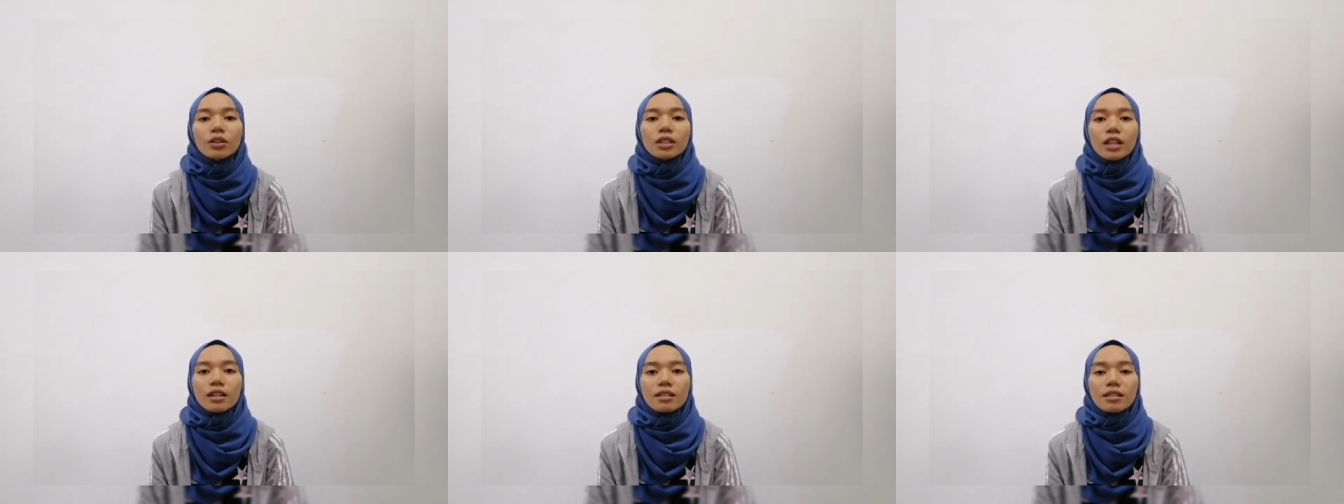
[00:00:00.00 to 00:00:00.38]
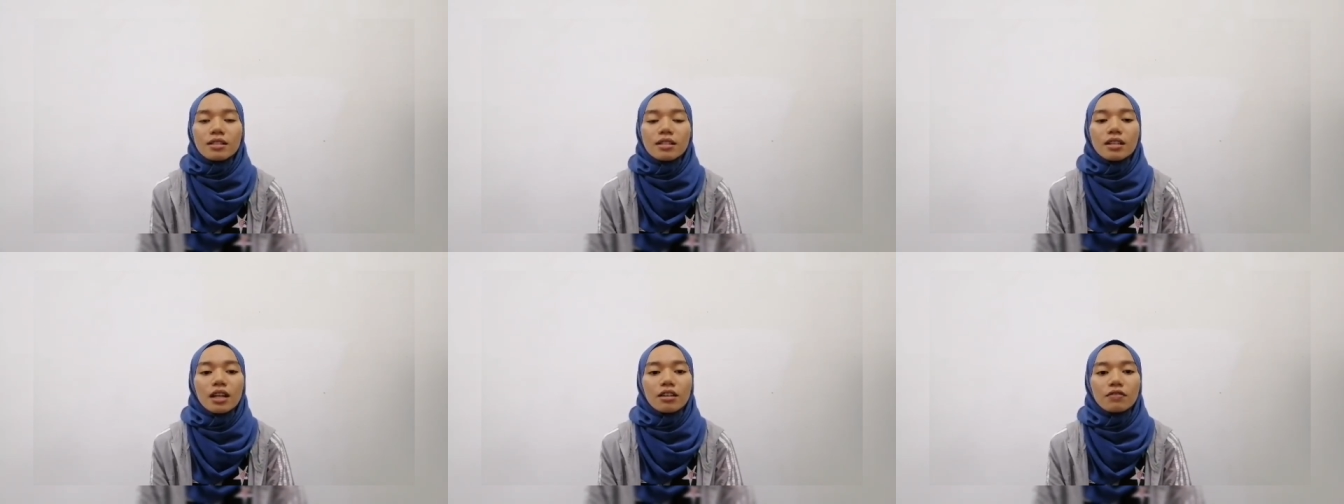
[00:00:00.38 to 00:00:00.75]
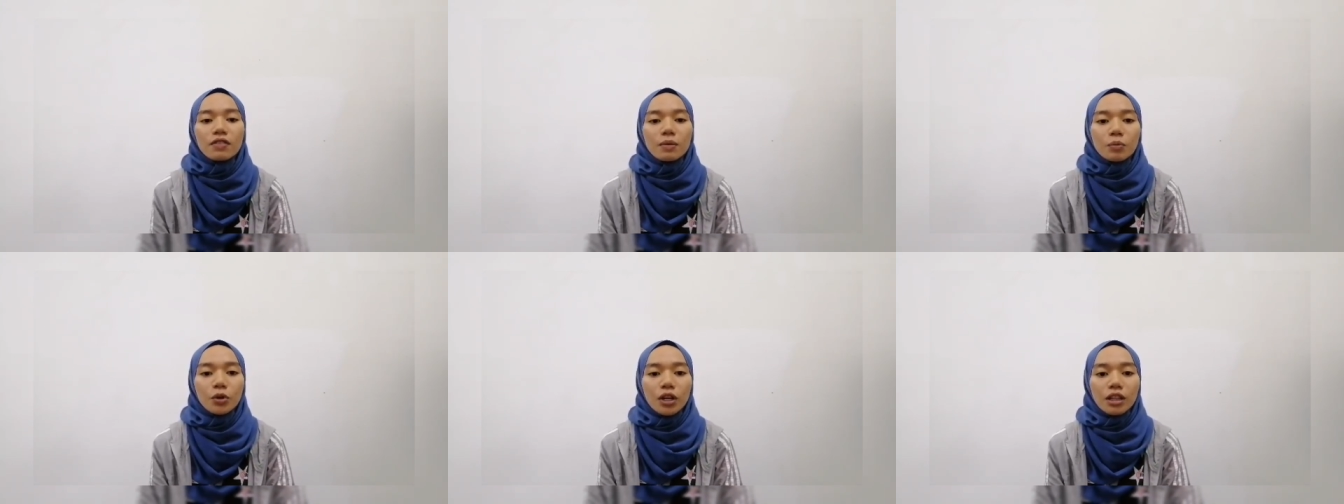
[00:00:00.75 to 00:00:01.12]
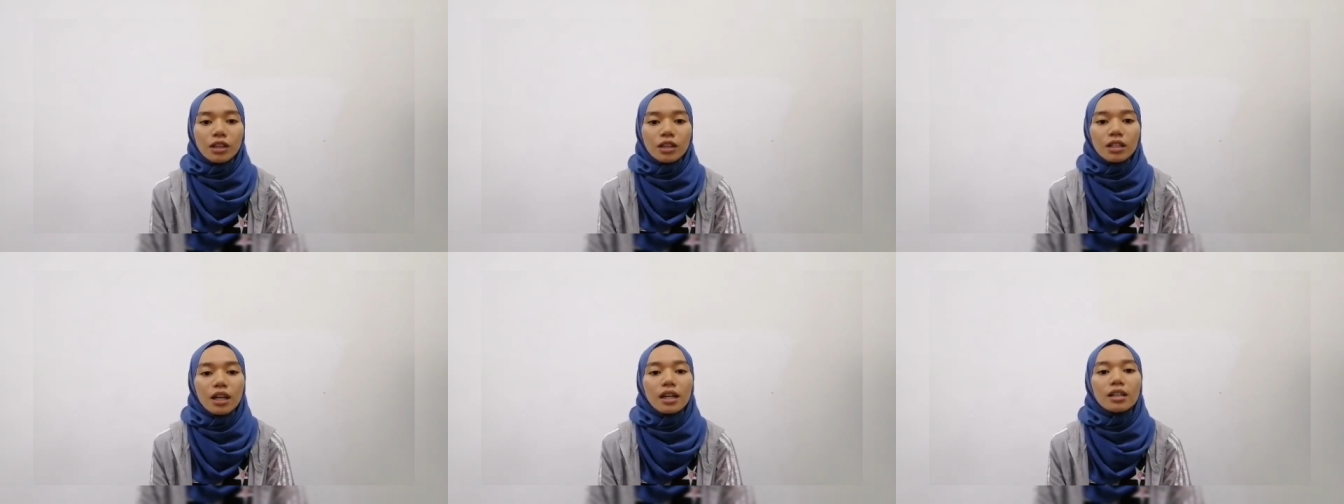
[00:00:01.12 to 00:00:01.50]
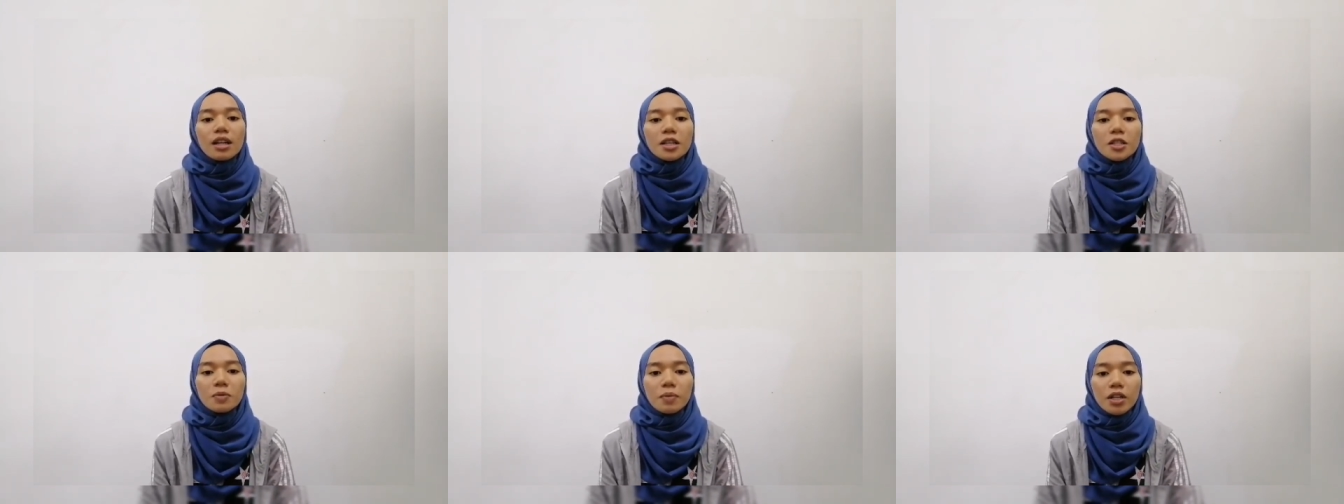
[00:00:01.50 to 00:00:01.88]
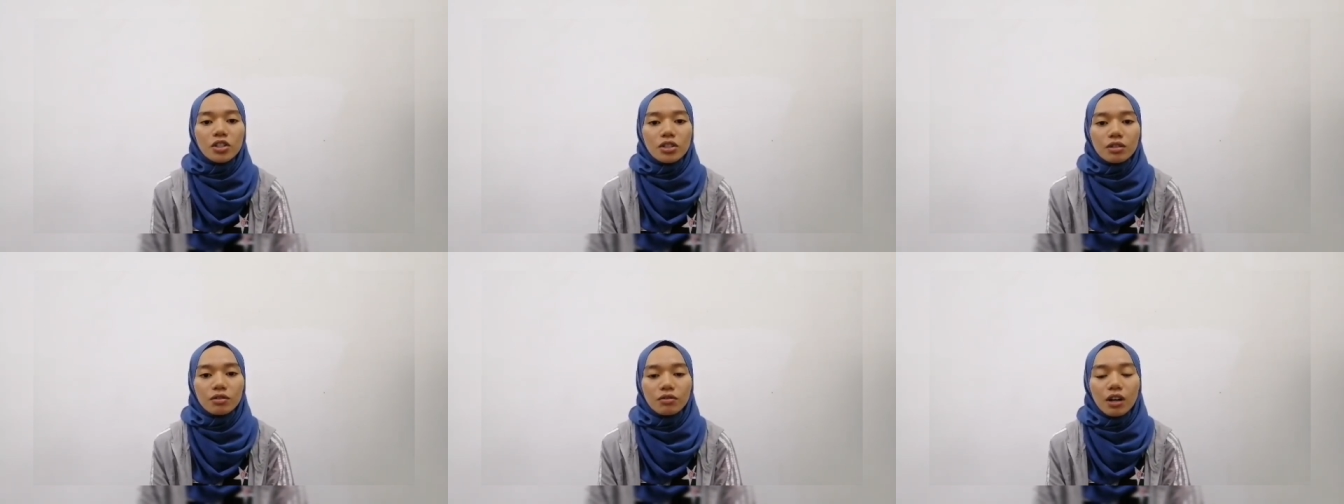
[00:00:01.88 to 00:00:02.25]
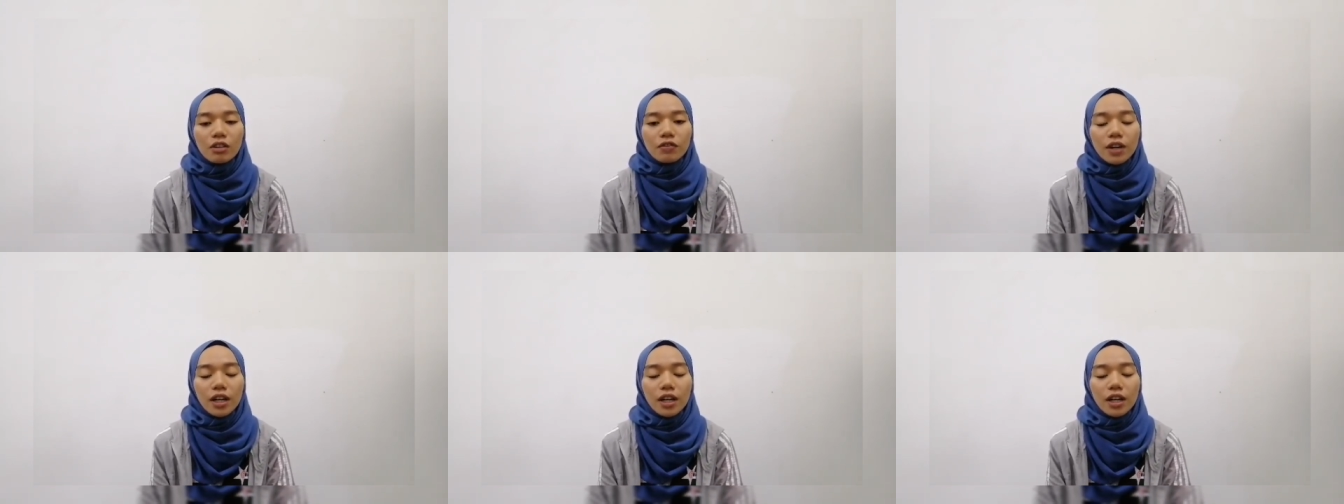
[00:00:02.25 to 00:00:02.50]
condenser, evaporator, and expansion valve,